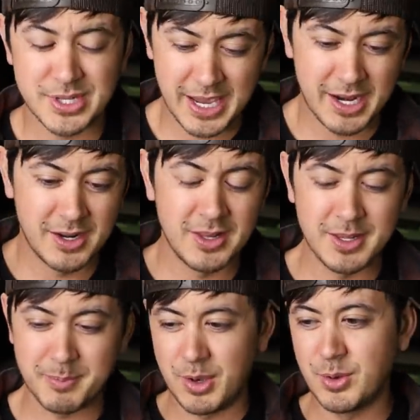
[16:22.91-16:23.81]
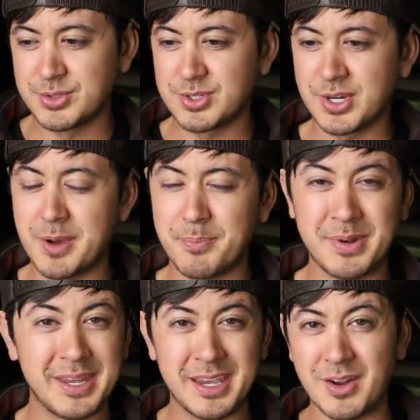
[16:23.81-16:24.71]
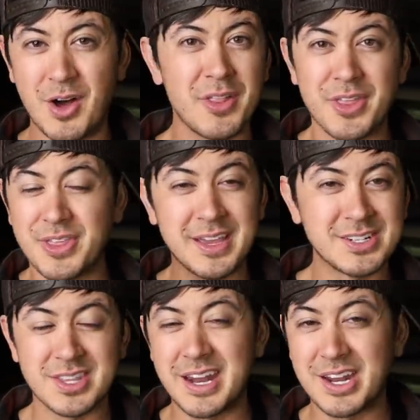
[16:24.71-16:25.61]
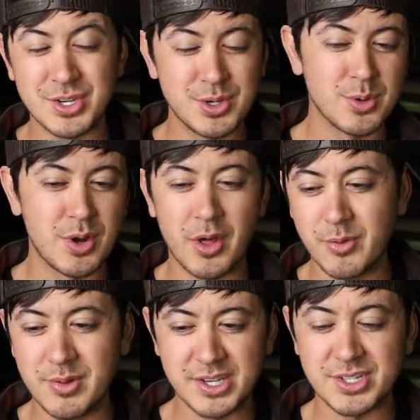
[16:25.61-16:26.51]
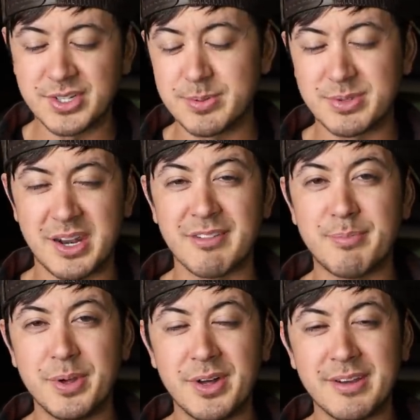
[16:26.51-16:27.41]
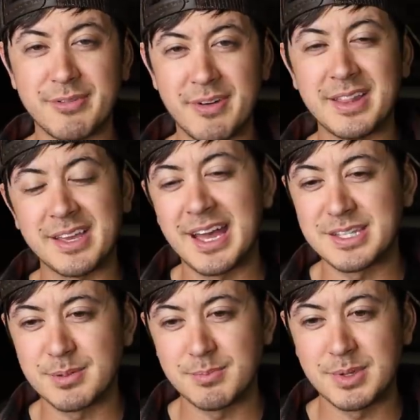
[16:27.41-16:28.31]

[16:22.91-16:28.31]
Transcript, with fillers: channel and my holster company and all the things that I do and all the relationships that I've built have finally got